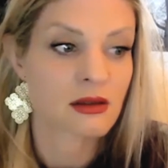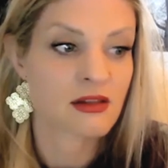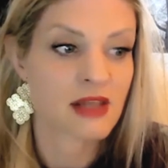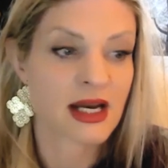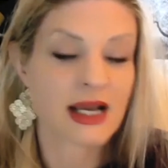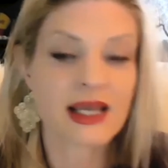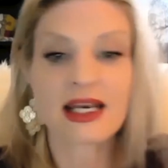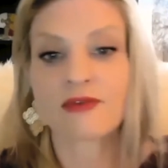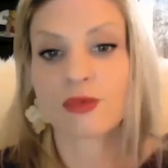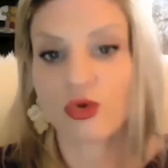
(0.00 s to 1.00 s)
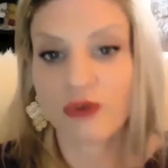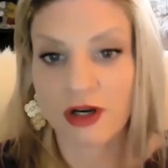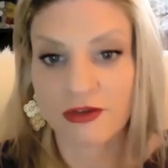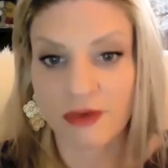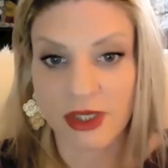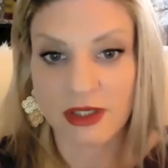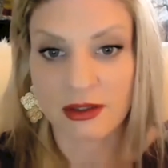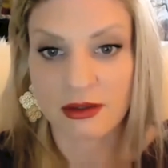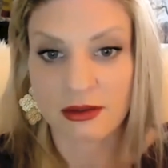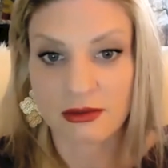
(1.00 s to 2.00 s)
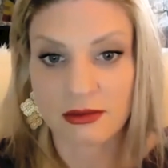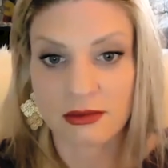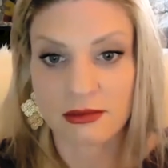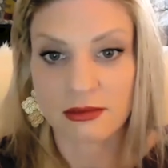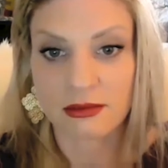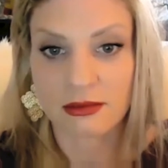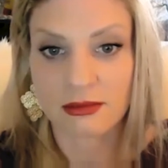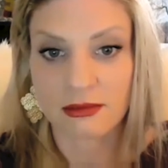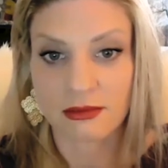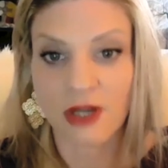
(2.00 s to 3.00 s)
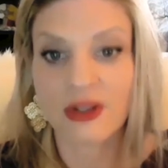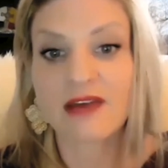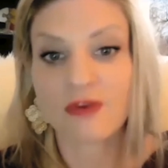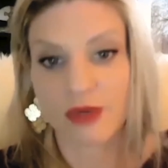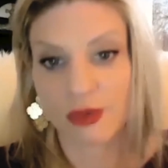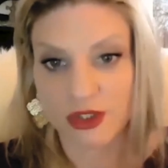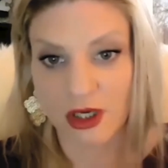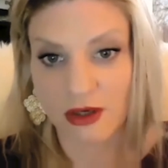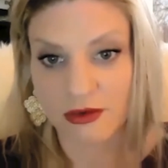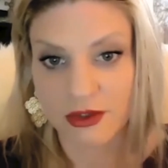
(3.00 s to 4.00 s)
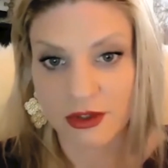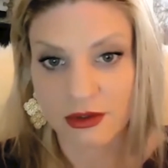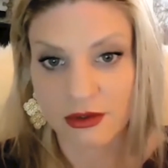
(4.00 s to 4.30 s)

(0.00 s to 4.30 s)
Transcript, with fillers: then I can never move on from it. I'll never be resolved.